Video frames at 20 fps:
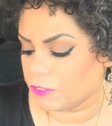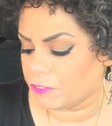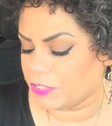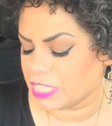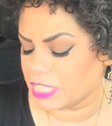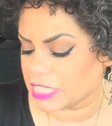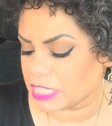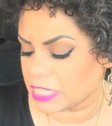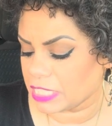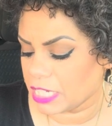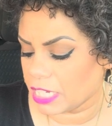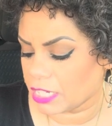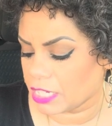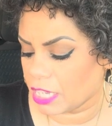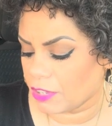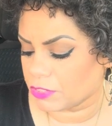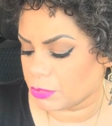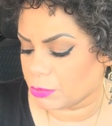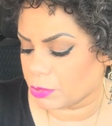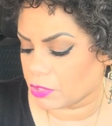physically
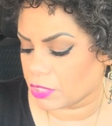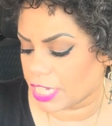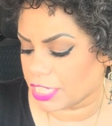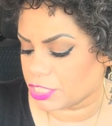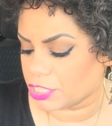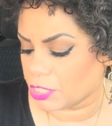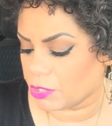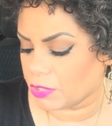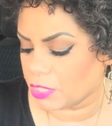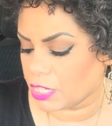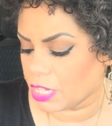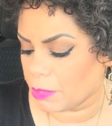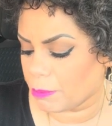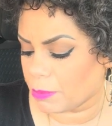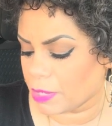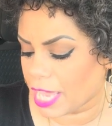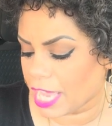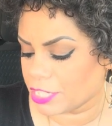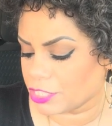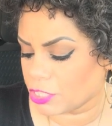uncomfortable, like showing up
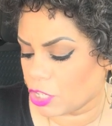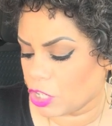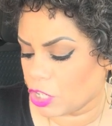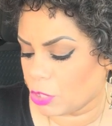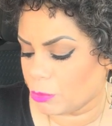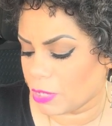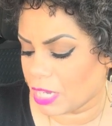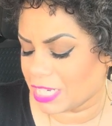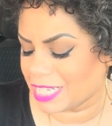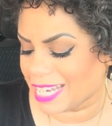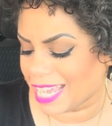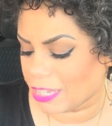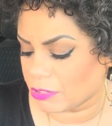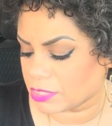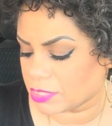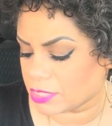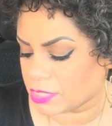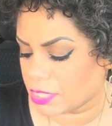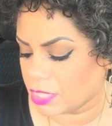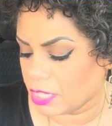at your home
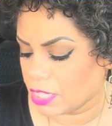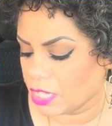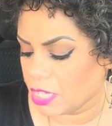unannounced,